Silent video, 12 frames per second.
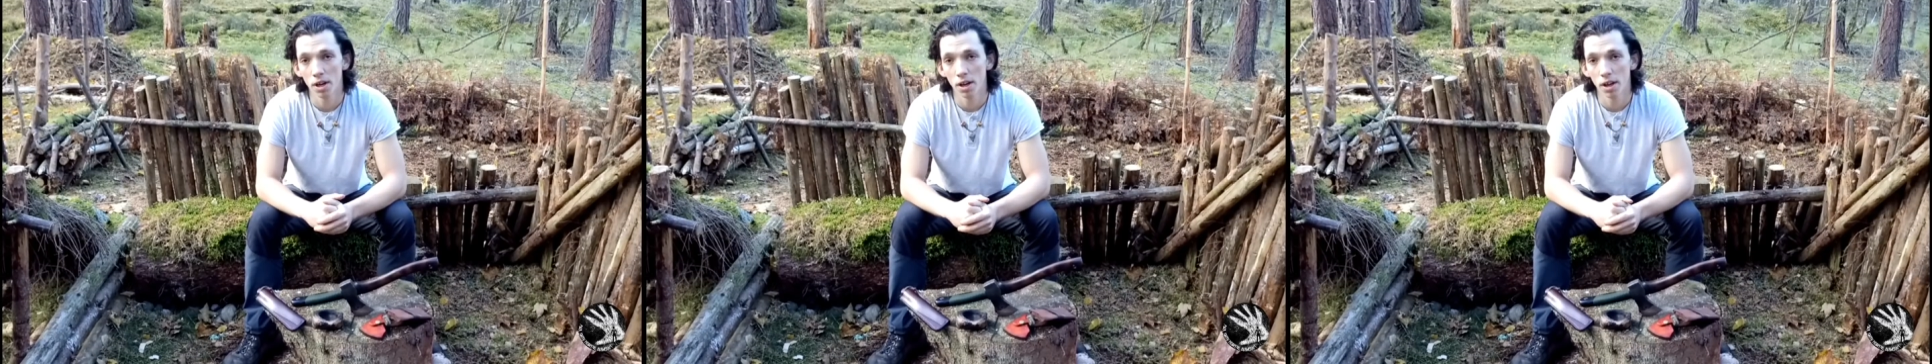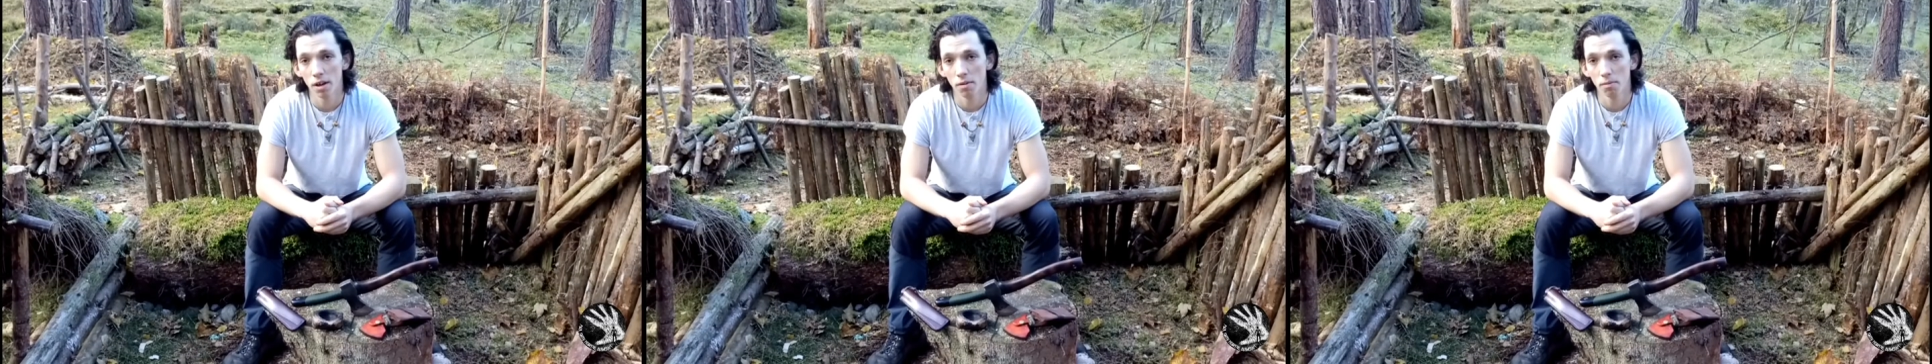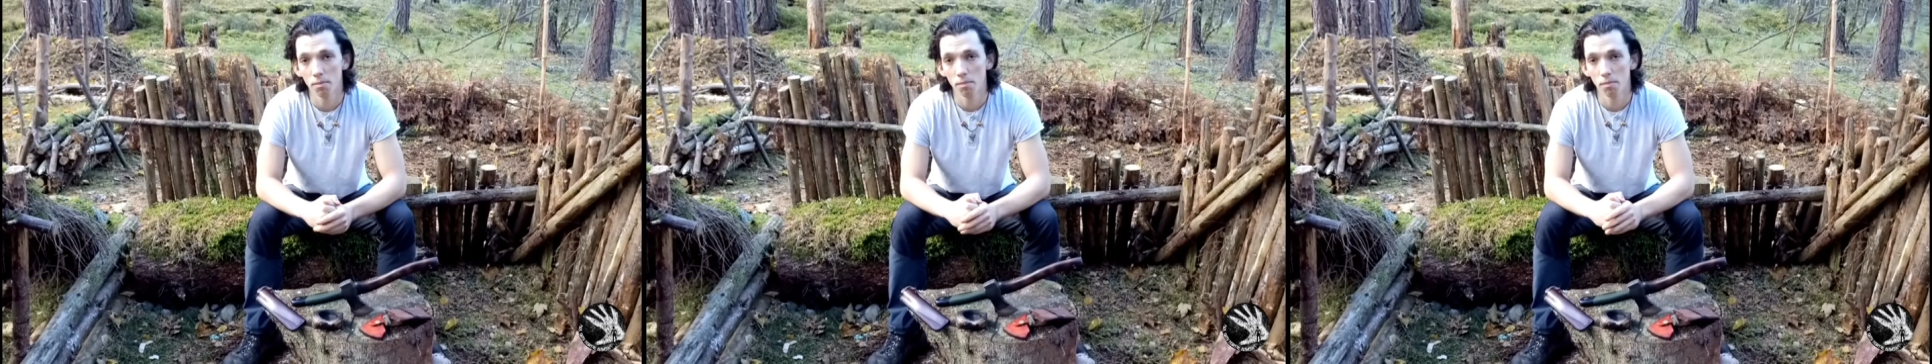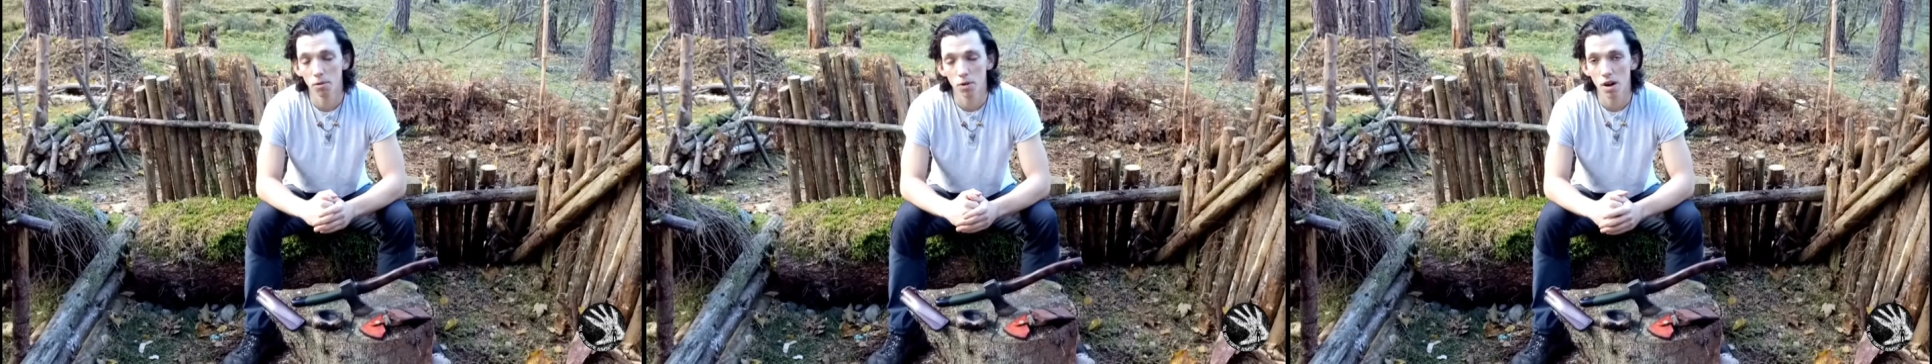and
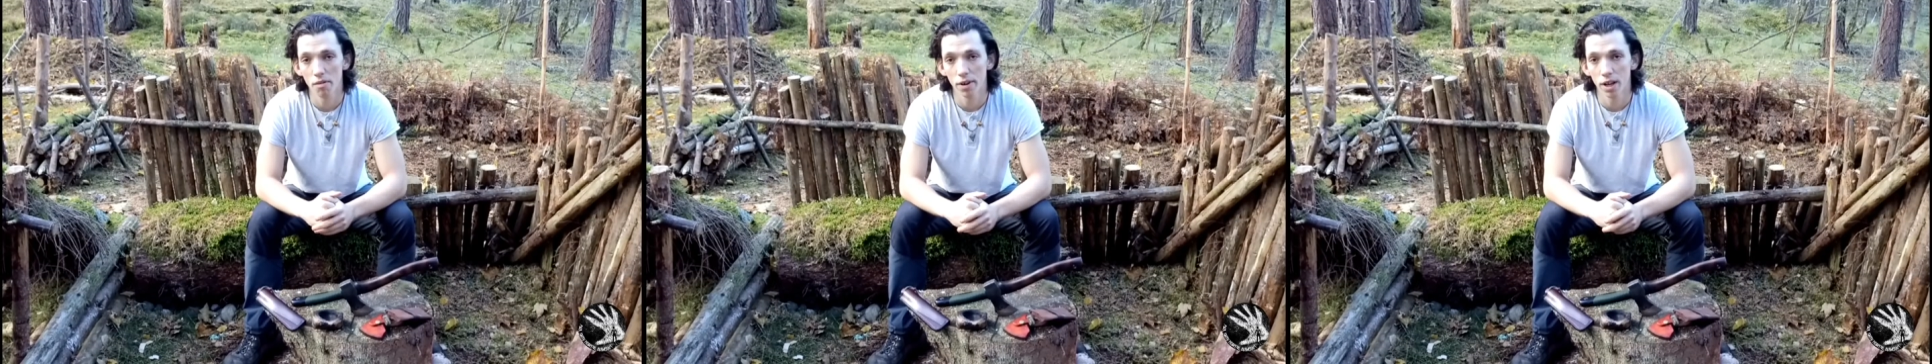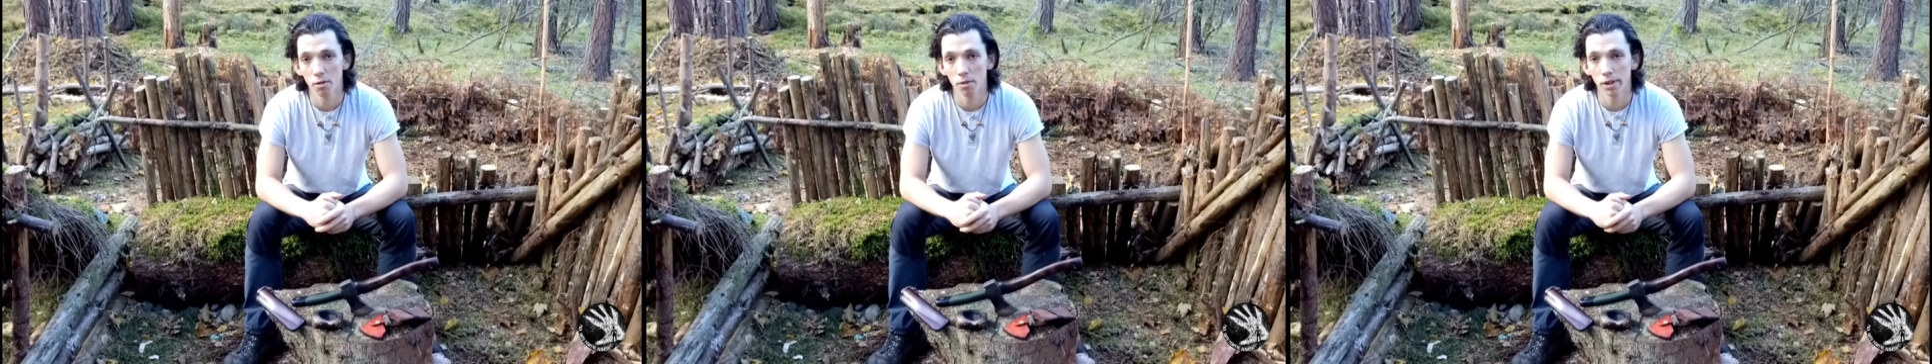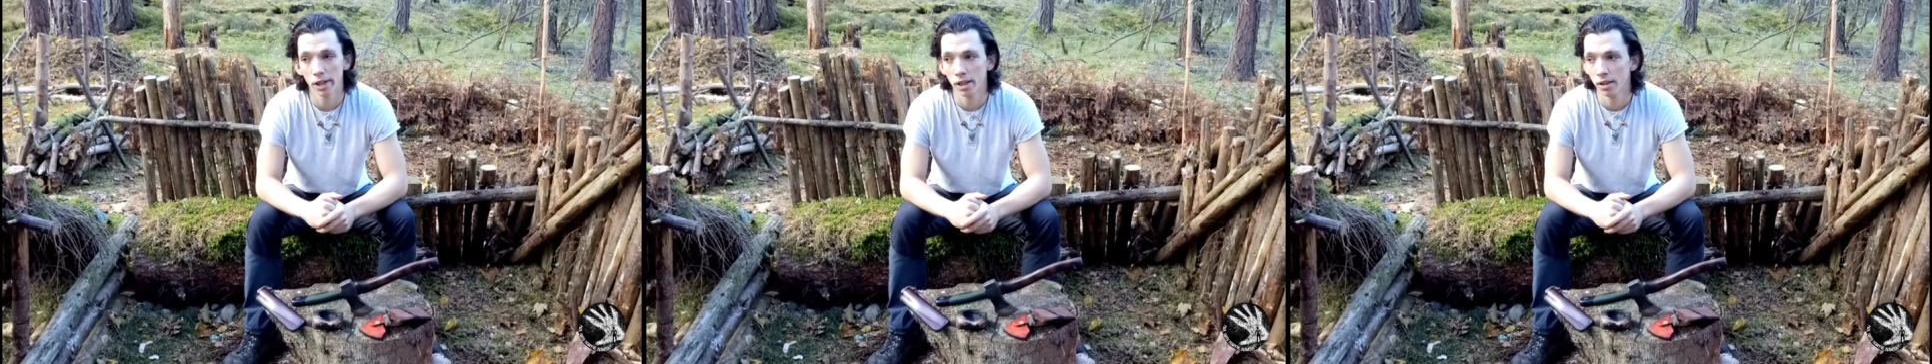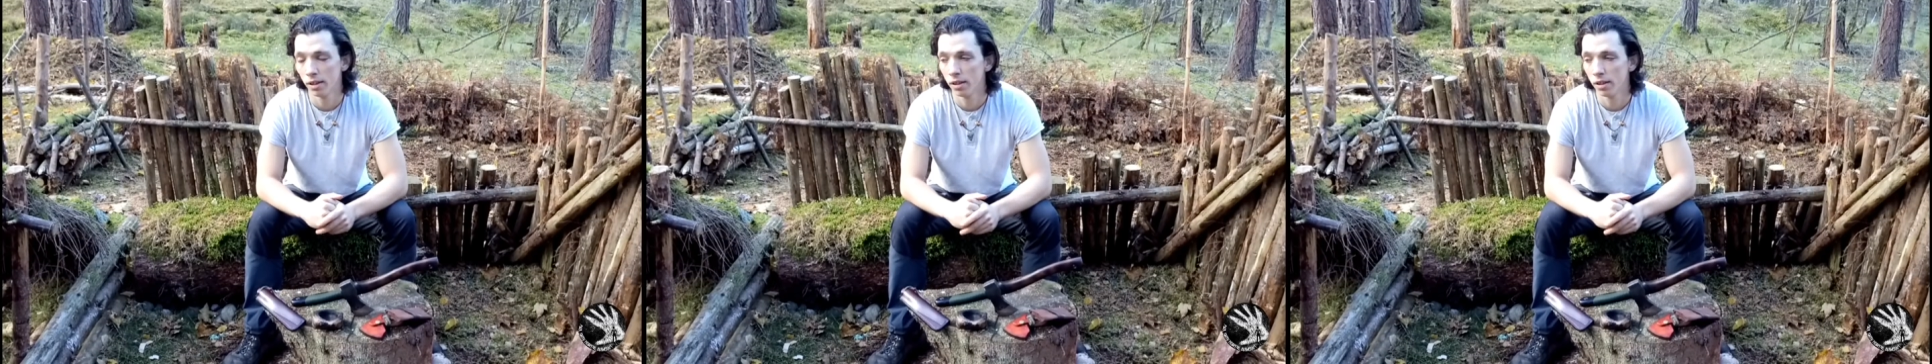we'll cover that one day.